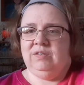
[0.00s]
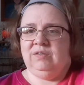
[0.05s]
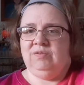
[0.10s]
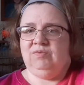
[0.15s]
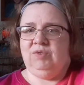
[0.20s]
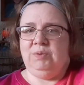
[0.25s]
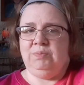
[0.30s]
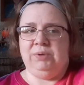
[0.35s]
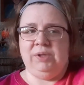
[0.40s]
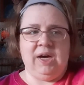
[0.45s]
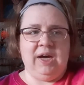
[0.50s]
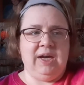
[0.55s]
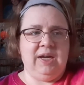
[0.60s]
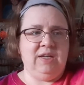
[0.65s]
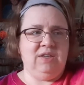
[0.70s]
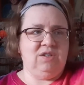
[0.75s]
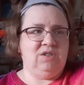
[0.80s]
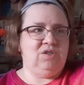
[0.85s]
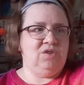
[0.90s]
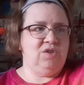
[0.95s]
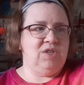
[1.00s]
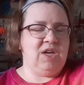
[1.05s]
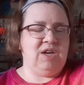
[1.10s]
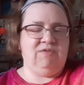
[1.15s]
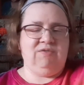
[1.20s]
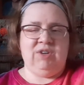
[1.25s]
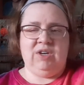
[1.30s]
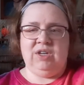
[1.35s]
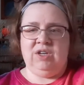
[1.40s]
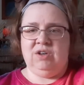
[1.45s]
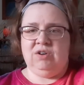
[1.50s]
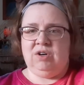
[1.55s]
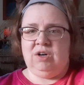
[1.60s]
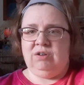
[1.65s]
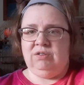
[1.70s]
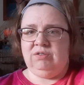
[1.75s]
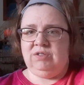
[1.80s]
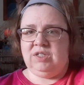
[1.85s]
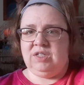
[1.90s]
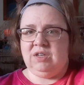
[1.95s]
replies to that video,
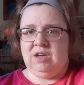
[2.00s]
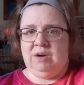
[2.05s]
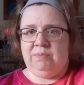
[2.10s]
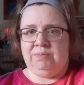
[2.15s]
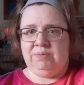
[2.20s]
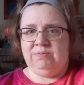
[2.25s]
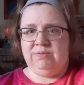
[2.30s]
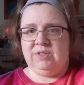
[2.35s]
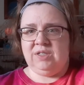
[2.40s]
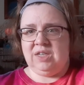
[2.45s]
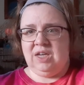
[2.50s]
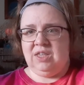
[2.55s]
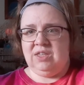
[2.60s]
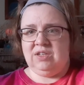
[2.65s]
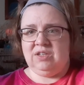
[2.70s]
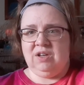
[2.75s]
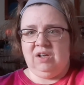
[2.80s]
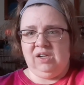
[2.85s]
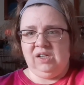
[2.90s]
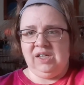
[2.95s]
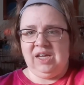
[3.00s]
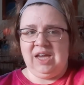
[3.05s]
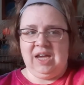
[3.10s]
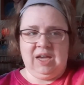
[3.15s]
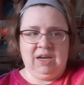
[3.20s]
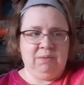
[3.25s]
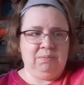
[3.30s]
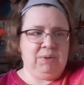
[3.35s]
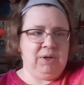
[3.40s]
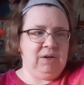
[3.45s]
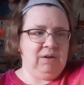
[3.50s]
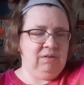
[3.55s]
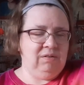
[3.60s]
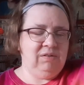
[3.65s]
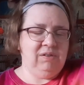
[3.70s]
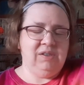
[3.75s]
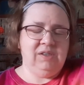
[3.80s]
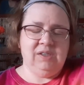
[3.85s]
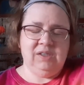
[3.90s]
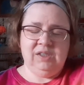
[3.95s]
I'll say this all again, but
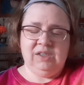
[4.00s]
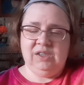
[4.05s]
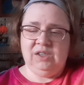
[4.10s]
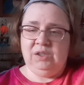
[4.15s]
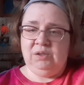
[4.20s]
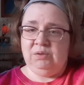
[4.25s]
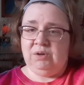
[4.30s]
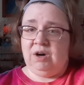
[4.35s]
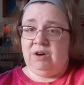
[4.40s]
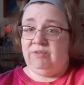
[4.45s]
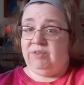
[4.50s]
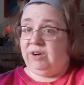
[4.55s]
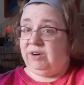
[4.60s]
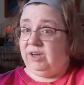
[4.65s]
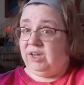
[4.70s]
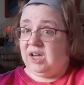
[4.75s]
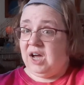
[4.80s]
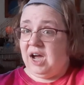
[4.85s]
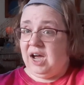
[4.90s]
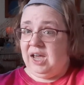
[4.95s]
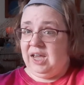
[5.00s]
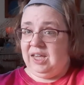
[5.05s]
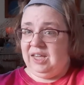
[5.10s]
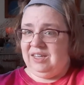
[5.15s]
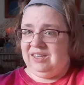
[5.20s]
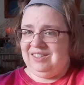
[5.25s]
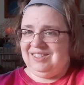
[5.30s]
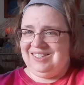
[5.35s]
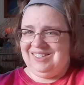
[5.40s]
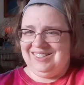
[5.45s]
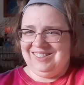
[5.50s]
you were all very kind.